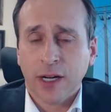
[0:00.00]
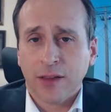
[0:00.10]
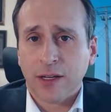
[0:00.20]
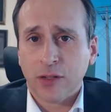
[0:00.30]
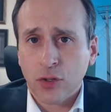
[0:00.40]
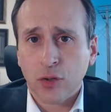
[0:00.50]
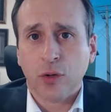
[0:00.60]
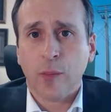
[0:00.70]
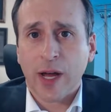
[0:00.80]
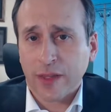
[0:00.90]
they
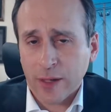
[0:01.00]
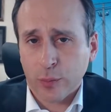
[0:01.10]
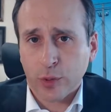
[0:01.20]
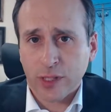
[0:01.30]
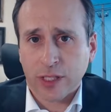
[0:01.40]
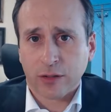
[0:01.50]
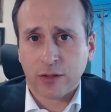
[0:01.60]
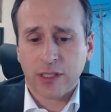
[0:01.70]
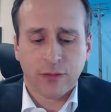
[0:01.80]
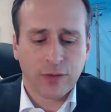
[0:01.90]
knew about that
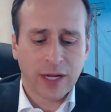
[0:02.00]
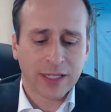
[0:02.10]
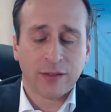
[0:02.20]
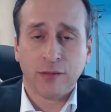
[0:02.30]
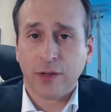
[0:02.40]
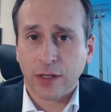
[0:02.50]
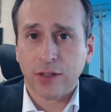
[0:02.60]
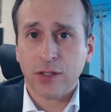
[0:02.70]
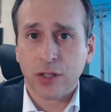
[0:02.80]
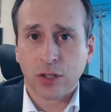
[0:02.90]
particular defect and failed
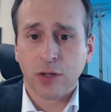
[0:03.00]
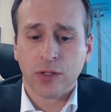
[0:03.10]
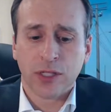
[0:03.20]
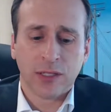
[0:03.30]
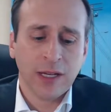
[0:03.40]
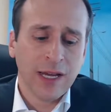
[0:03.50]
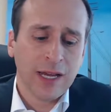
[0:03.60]
to disclose it,